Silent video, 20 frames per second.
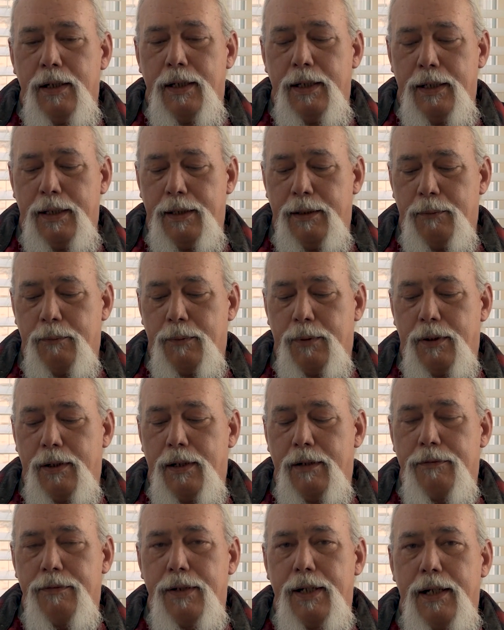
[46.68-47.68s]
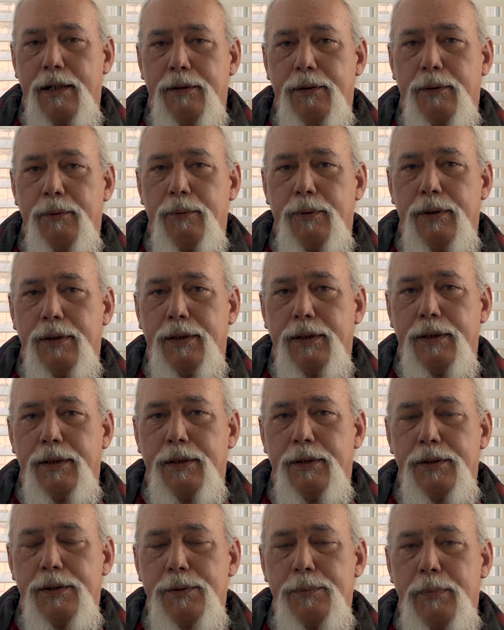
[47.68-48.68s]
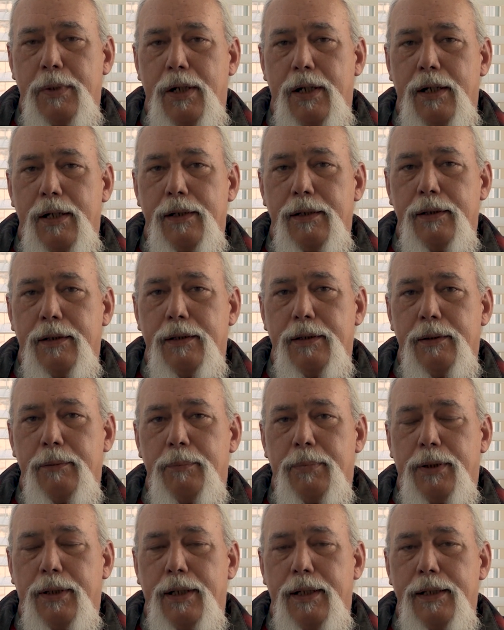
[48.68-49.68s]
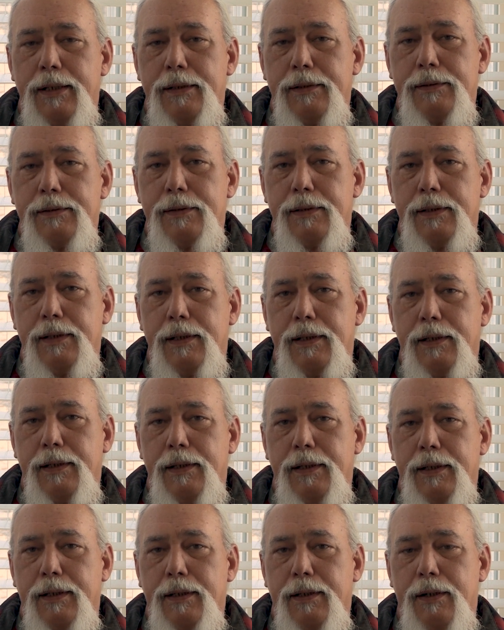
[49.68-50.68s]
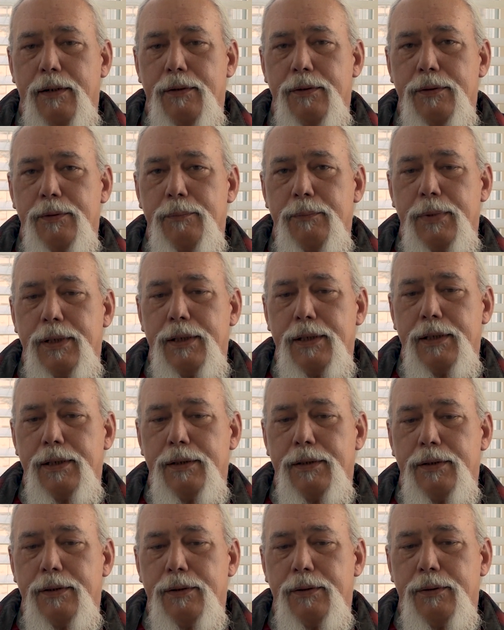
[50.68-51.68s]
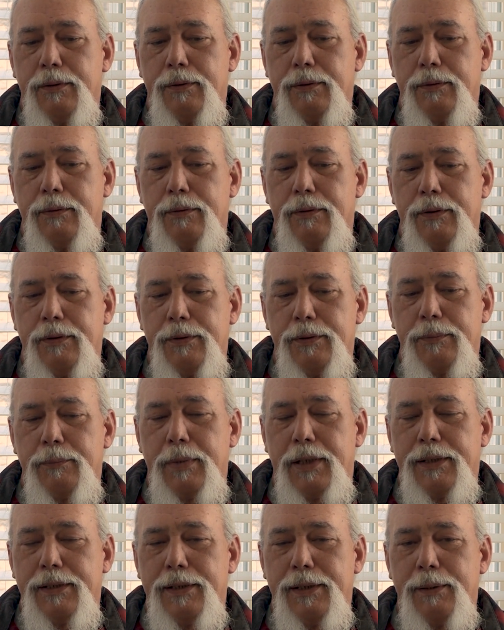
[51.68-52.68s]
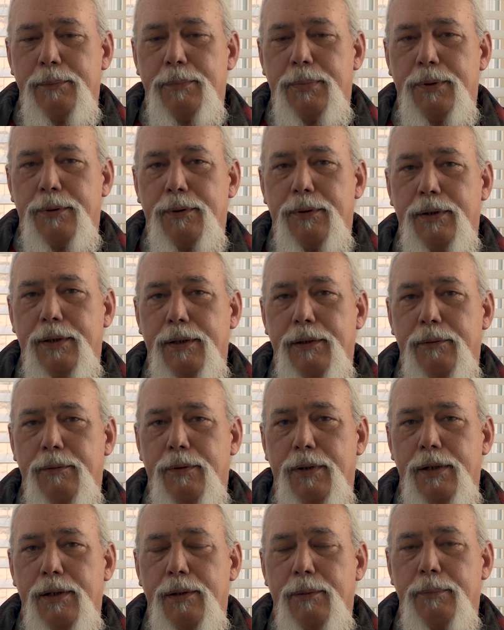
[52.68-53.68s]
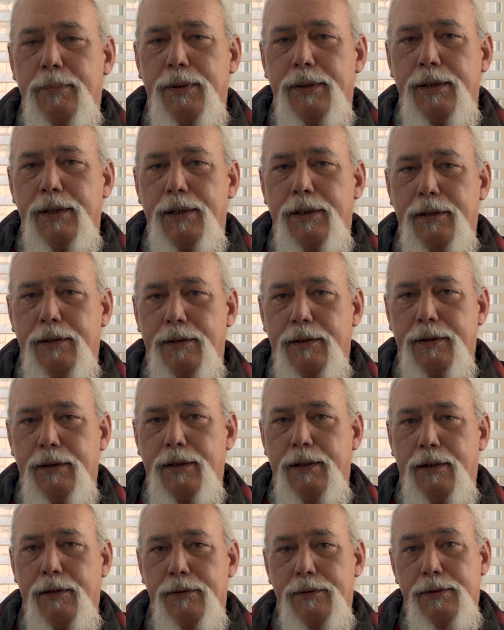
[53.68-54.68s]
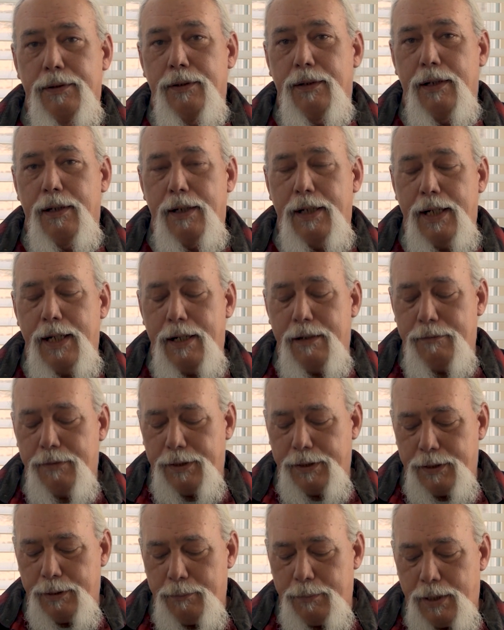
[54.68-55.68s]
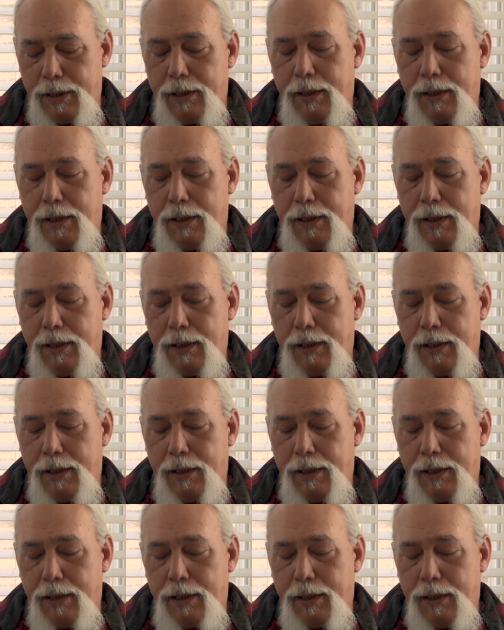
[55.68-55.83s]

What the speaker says: and where I found her wasn't a good spot and a good place, and it caused me to lose my temper and run up in there and cause a lot of havoc in my